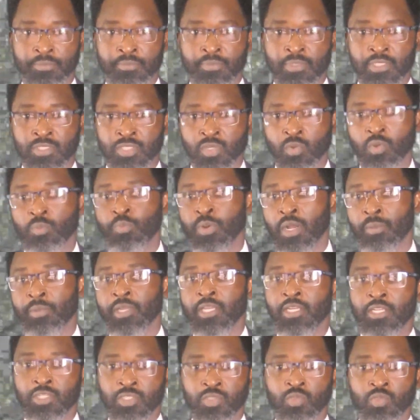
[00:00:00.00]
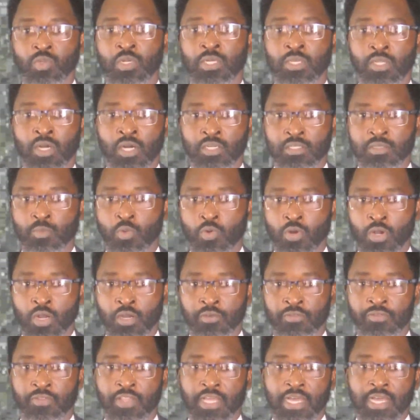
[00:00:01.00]
So we're probably going to do a lot more
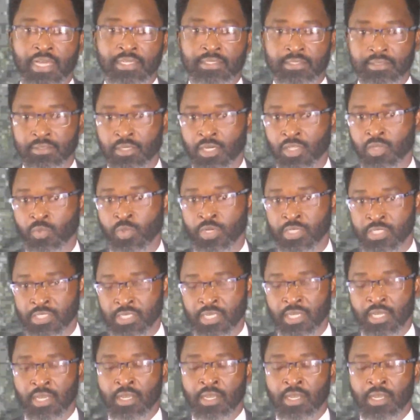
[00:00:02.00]
of that. In other words,